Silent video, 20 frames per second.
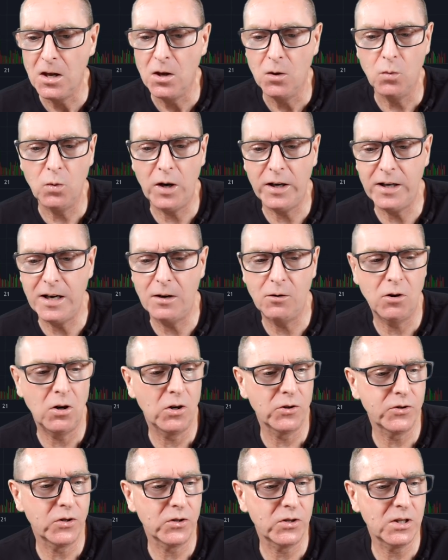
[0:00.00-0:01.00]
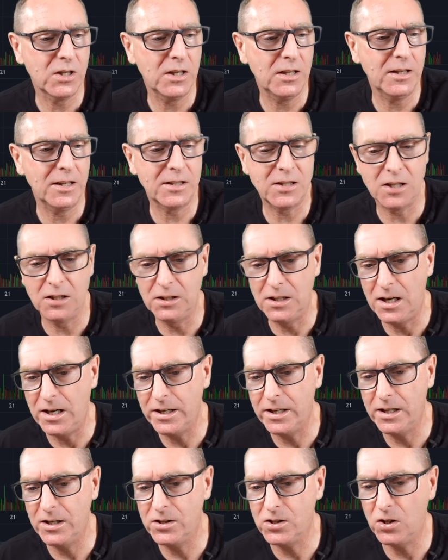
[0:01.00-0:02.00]

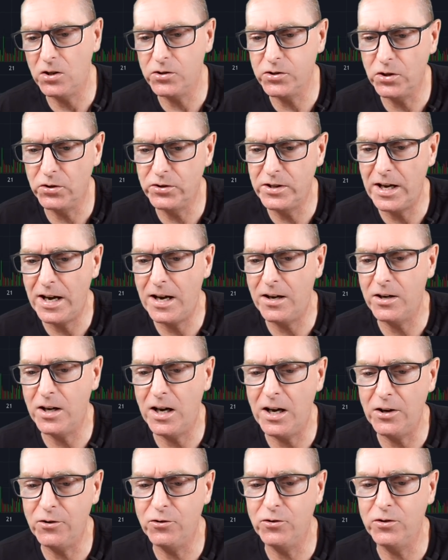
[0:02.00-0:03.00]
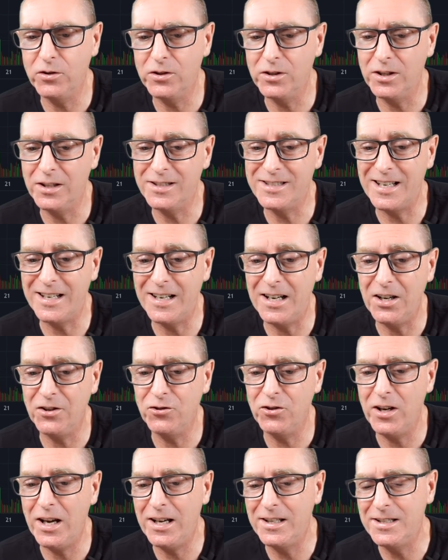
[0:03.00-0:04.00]
Solana is also down 100. It's at
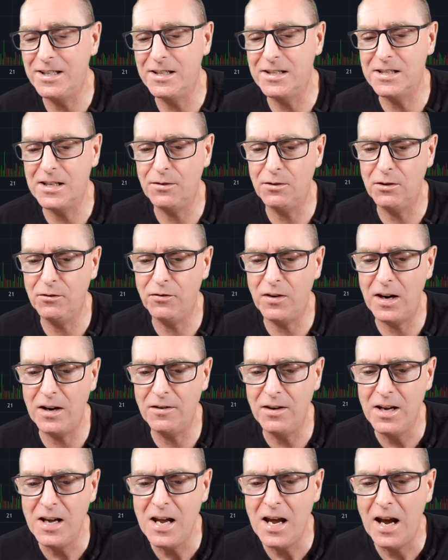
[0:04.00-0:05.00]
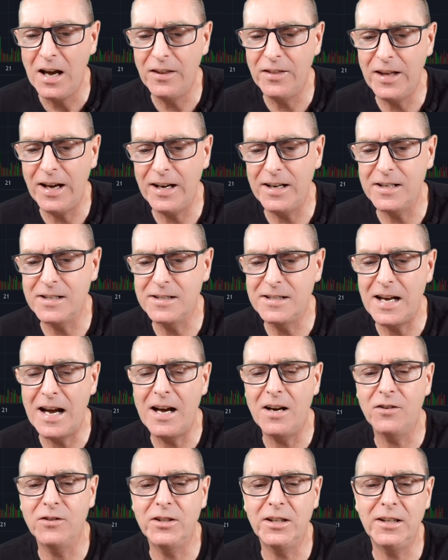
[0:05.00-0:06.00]
118.75, and that is
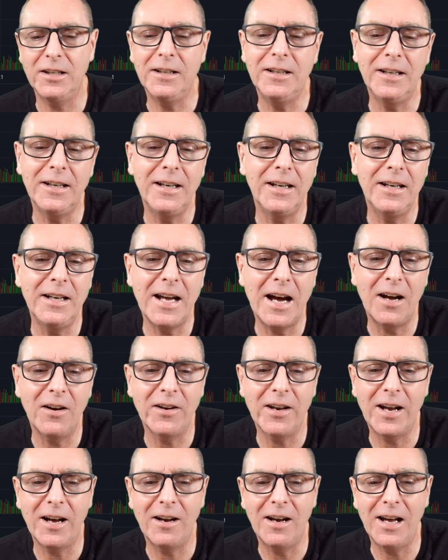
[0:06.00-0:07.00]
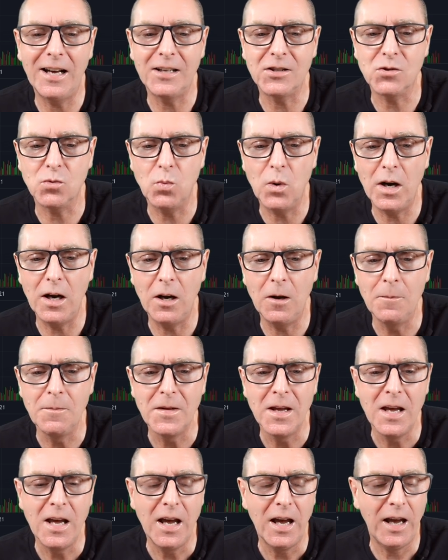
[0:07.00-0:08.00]
down, down as well.
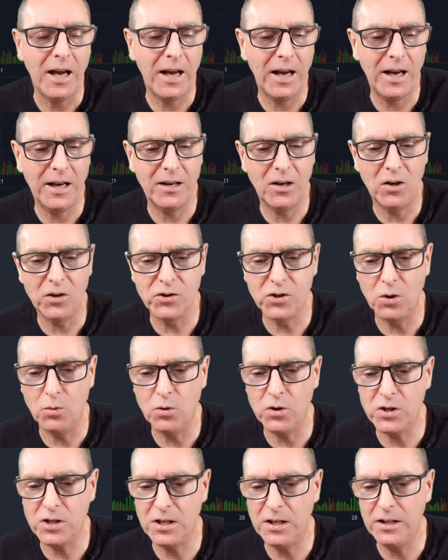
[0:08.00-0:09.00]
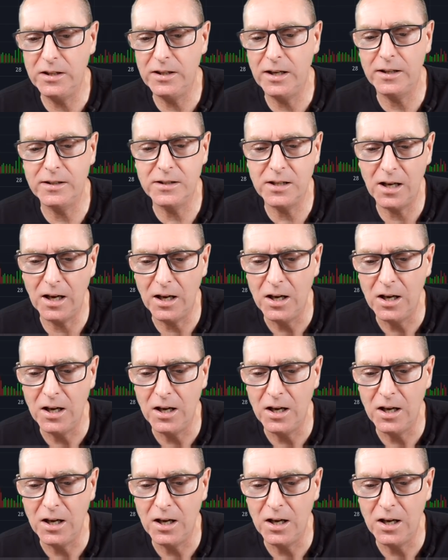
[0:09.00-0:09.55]
And also we're seeing that